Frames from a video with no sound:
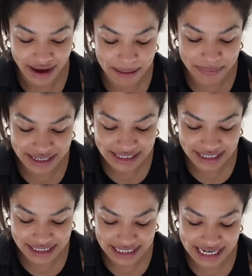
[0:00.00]
I
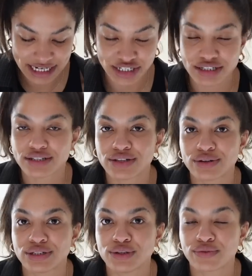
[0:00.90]
basically take just as
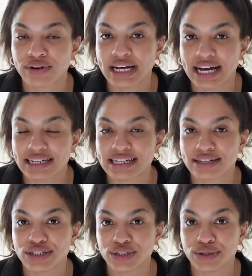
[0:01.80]
long to freehand as
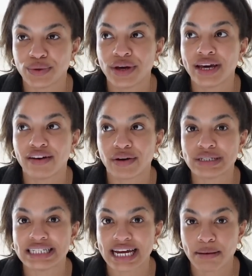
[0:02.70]
I do if I were
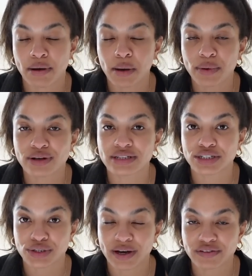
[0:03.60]
to tape up because I
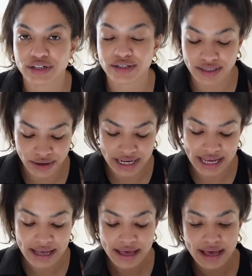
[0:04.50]
do have to go
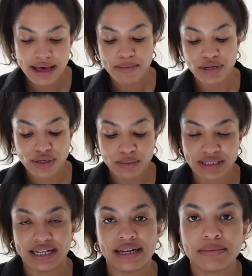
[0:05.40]
slowly. But top
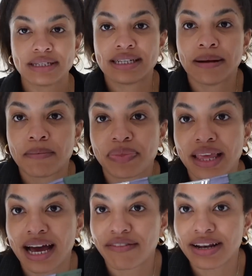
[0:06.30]
tips,
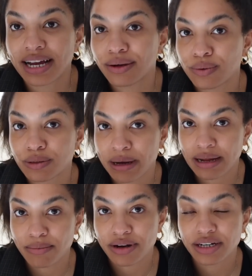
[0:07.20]
have an angled
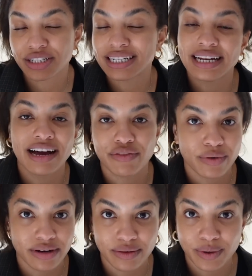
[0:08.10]
paintbrush. I didn't have
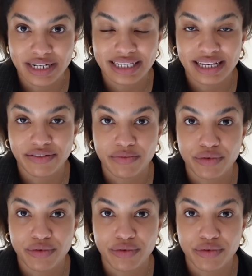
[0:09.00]
one when I did the living